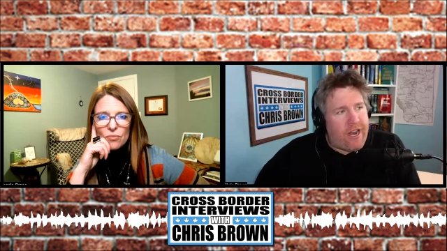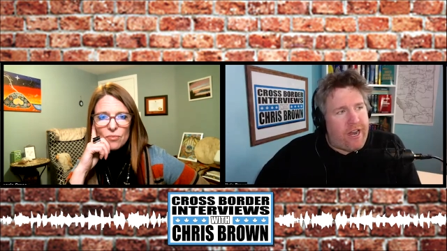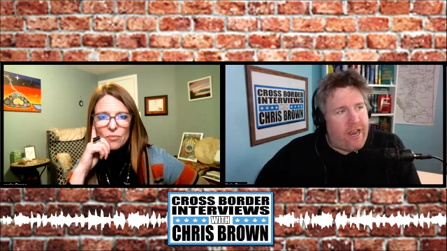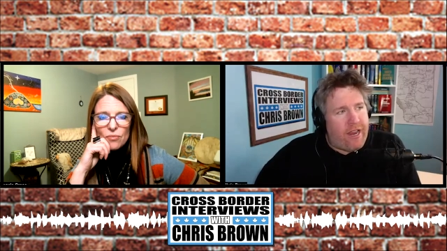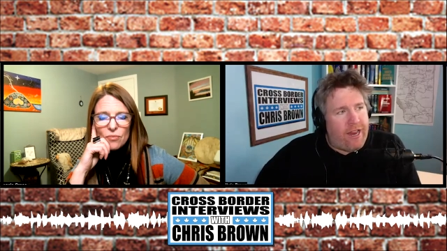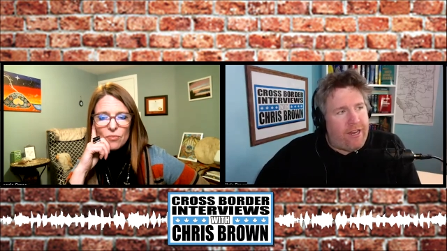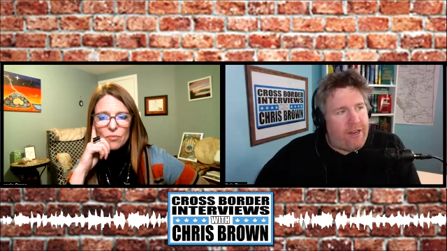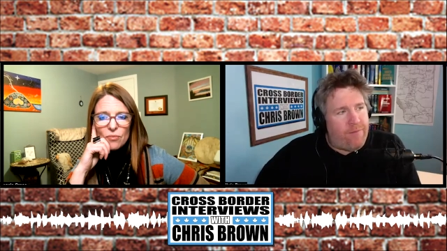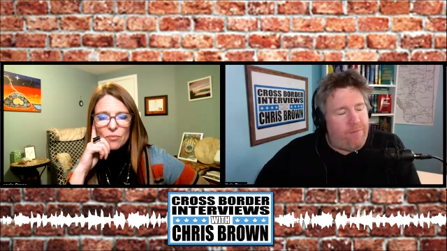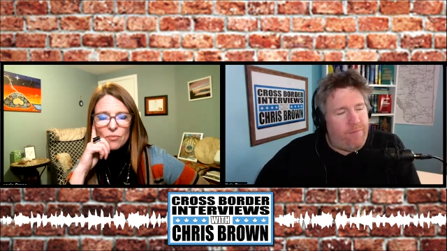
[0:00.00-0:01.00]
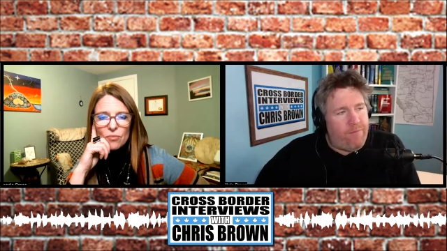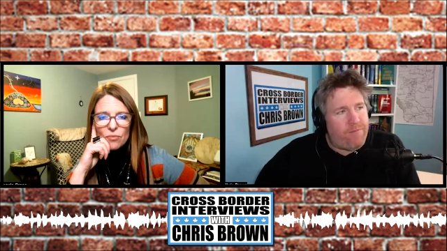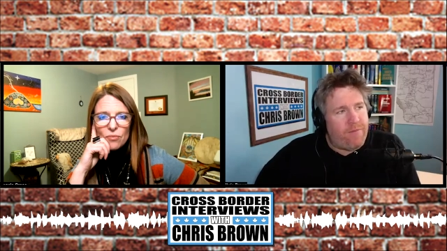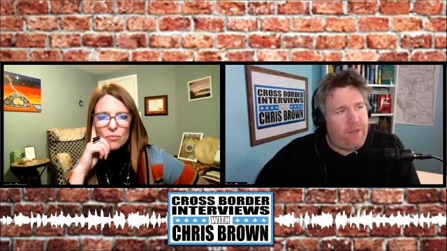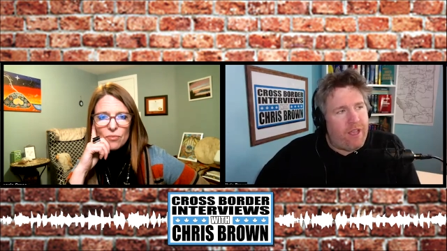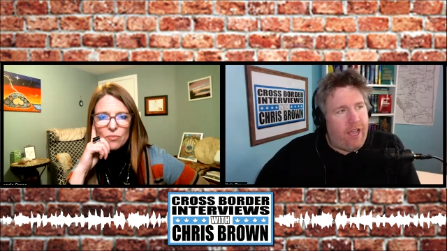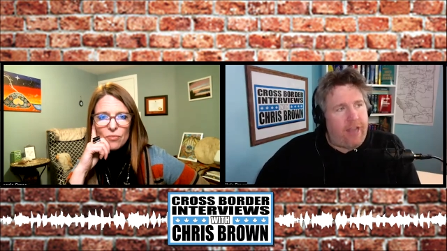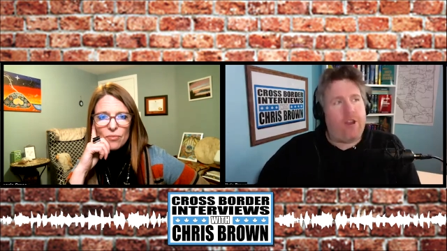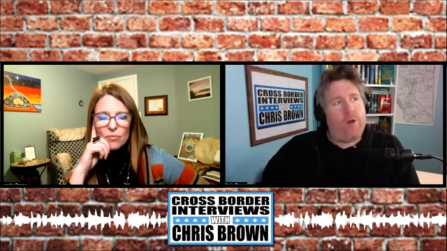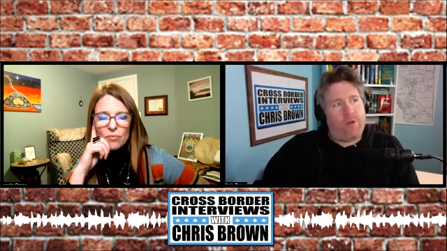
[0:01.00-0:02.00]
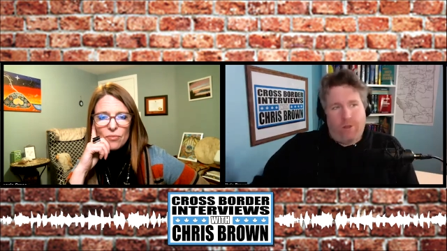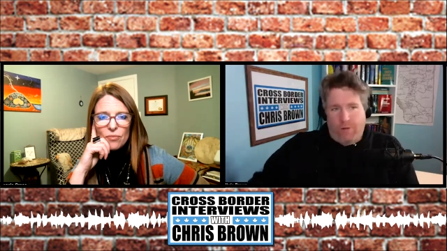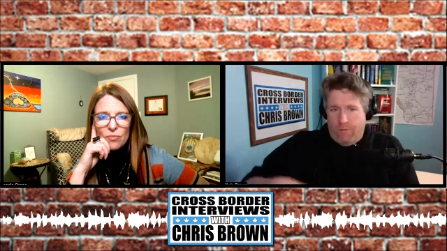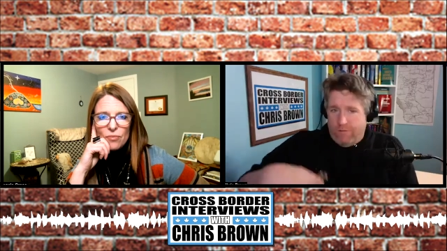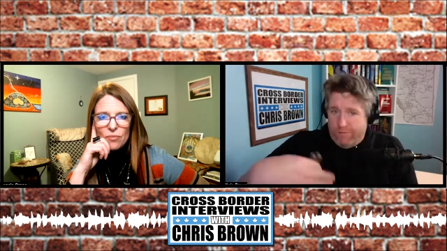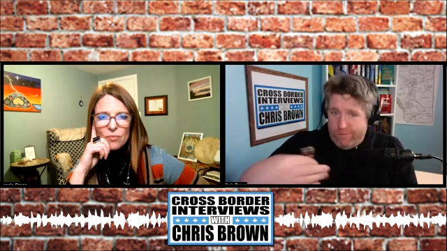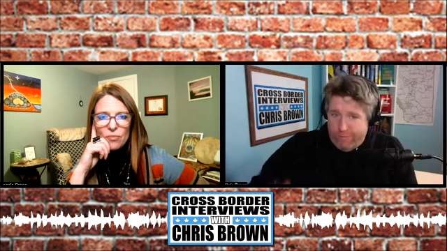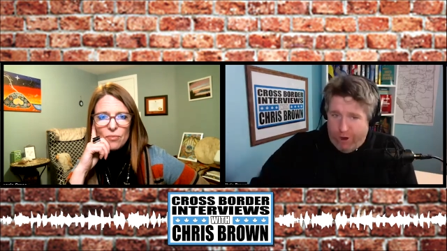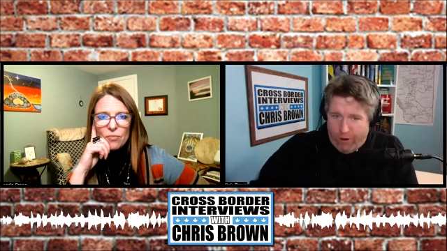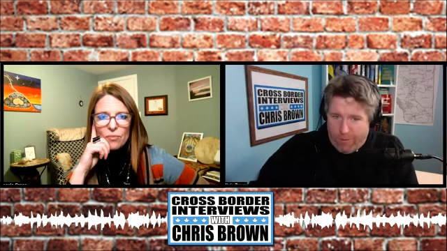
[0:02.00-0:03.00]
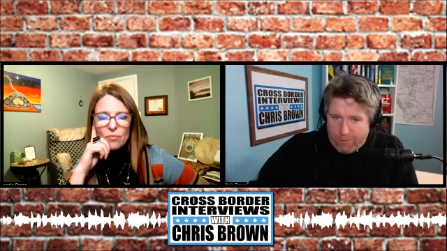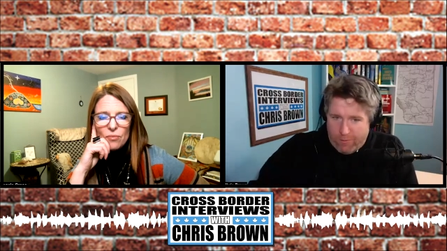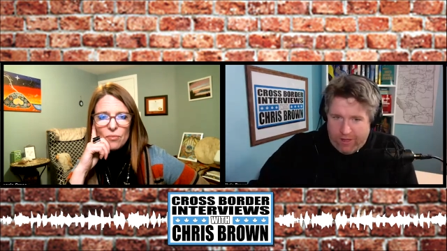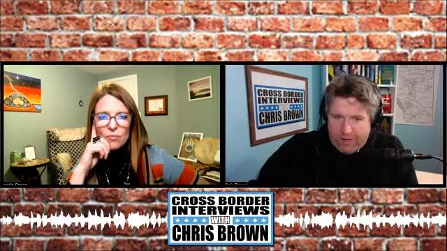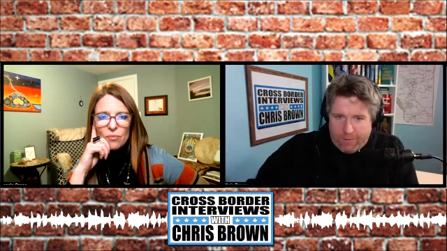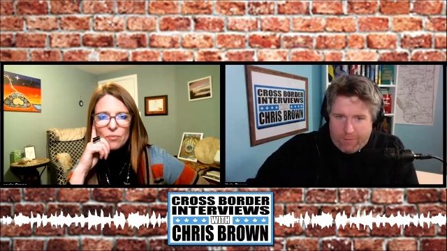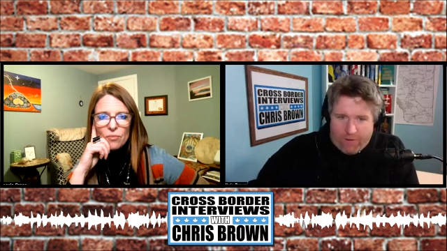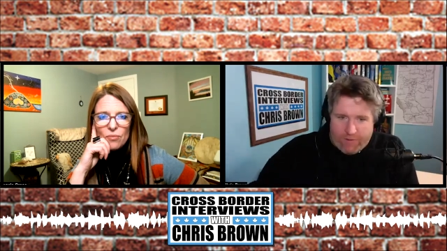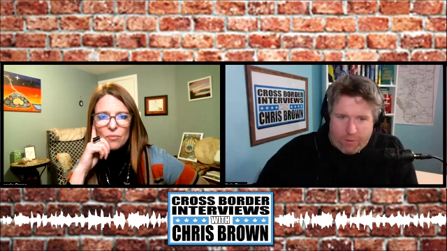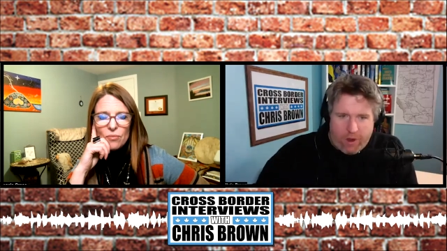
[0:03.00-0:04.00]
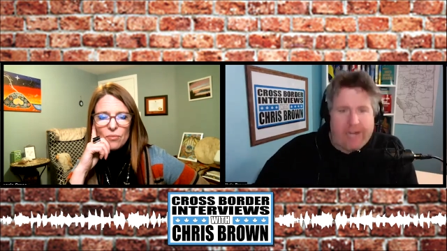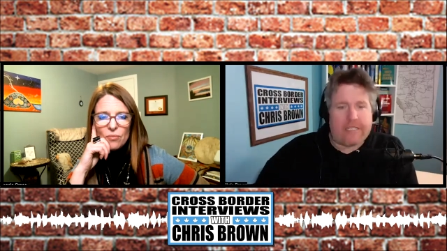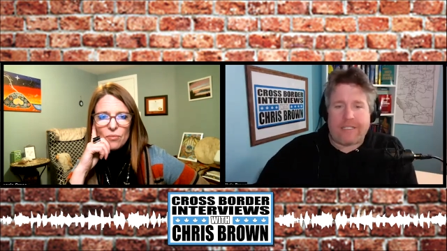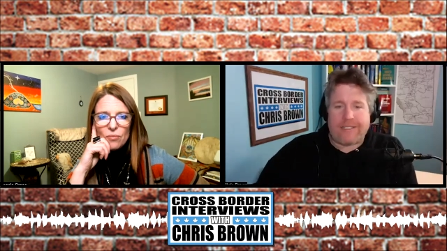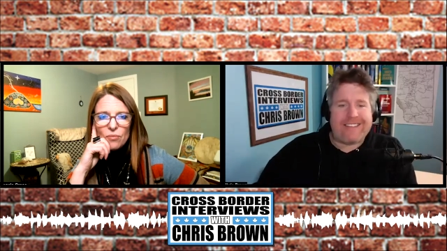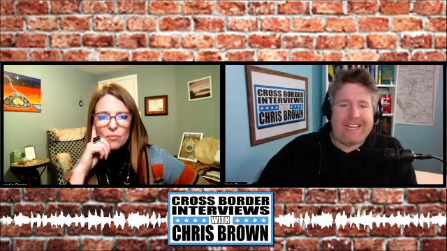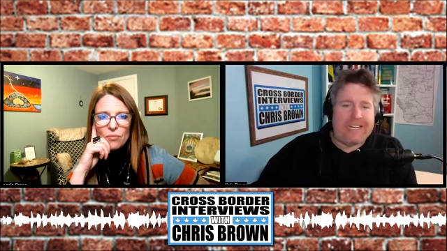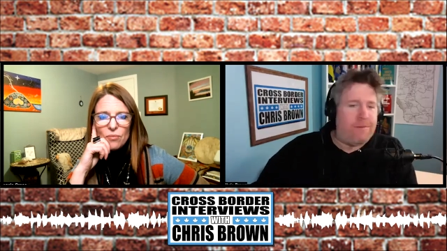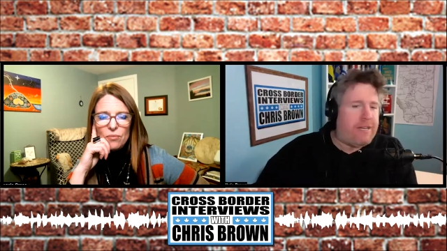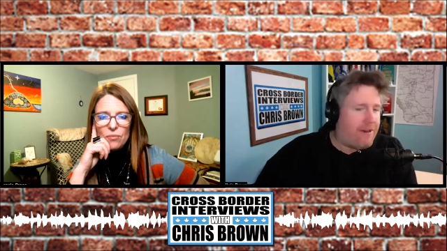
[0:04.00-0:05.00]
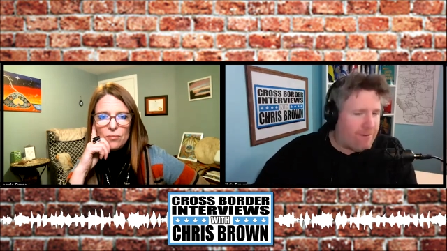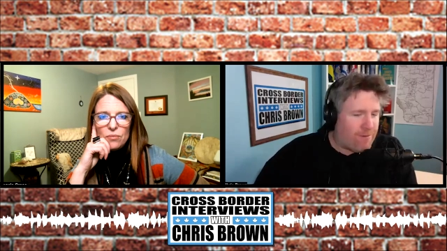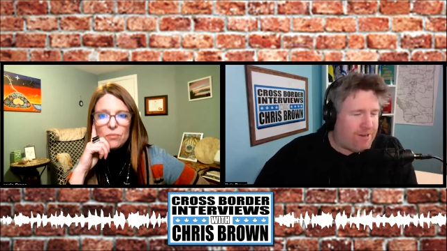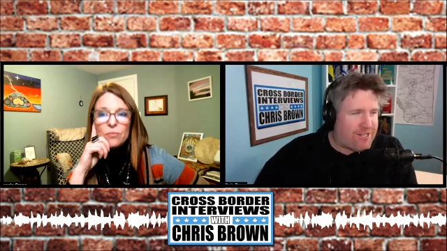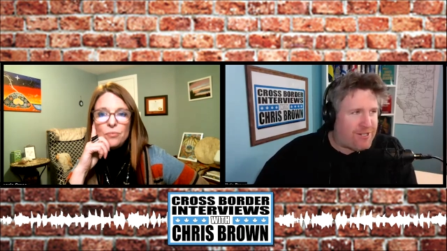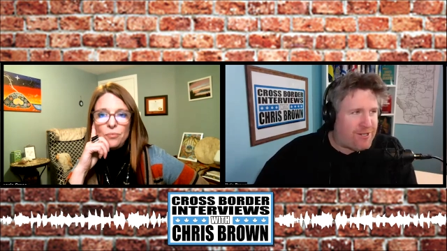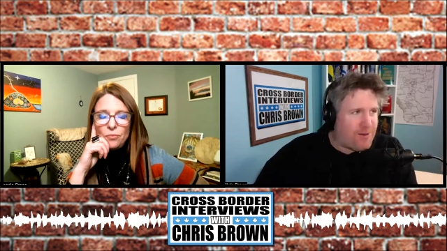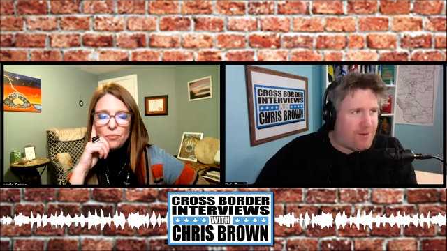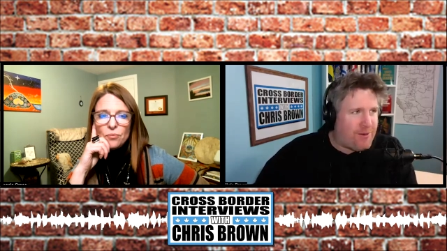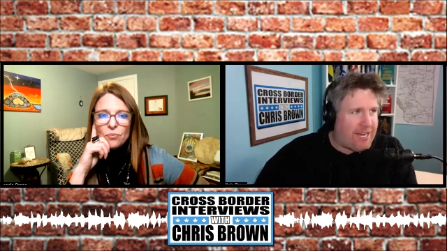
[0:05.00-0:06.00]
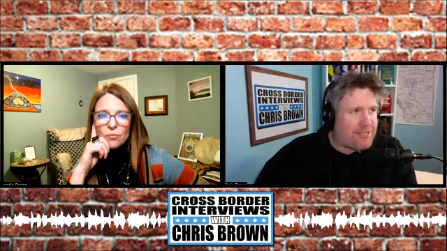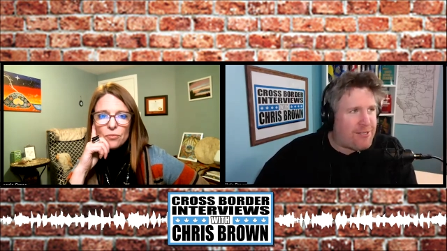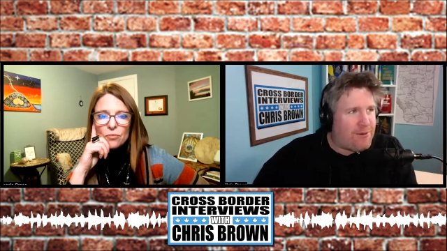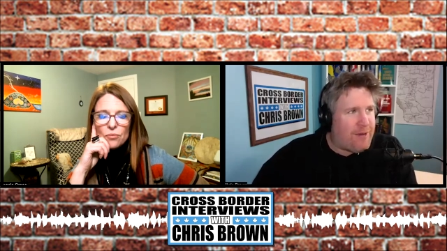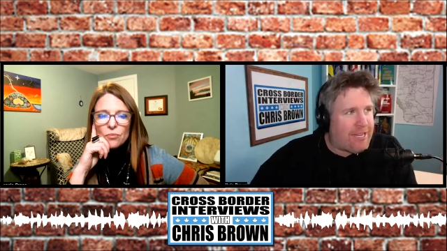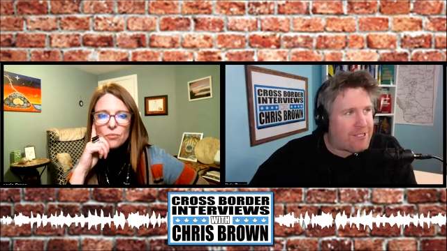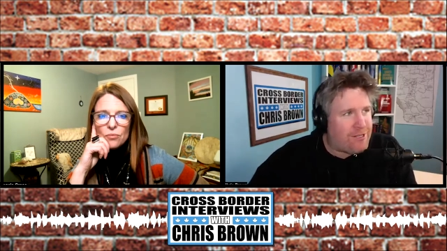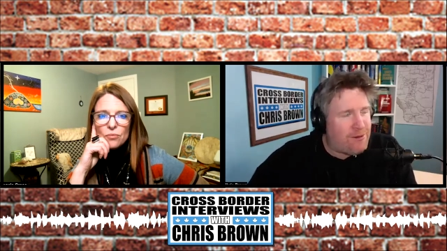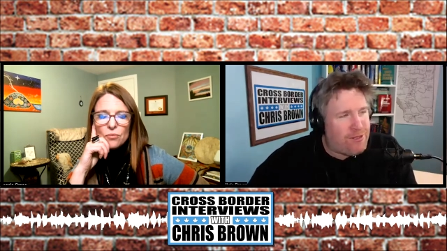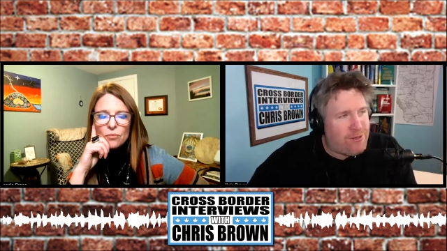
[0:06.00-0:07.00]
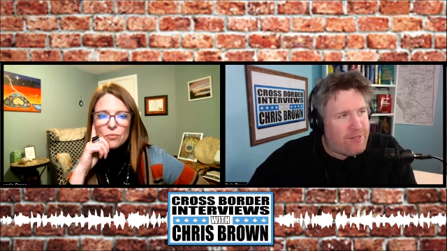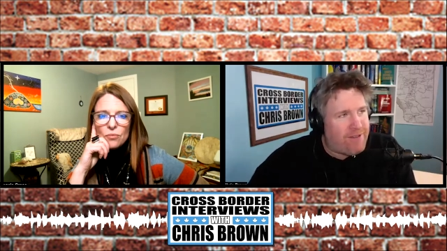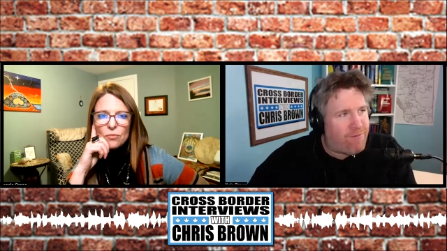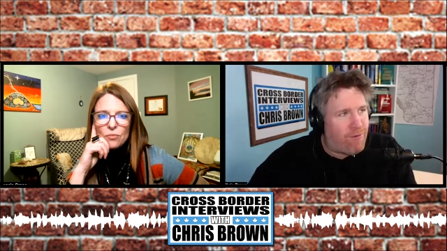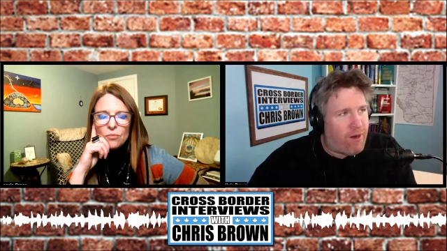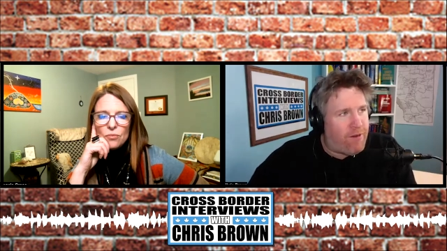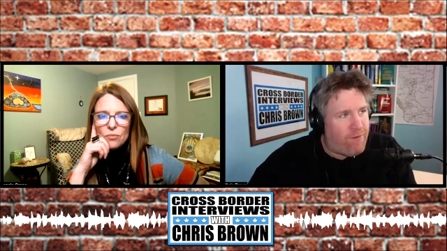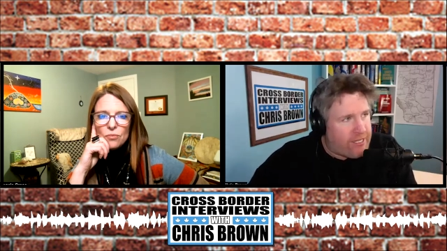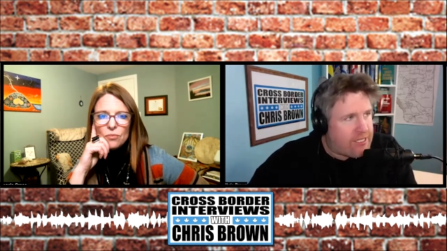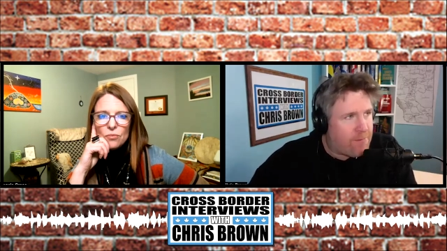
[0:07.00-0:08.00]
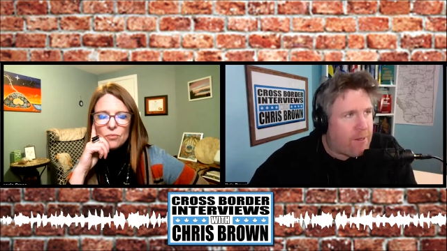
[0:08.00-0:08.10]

Speaker 1: and I, I, I, I know you are in a private practice, and I would never mm-hmm. want to tell you, ask you to give free advice to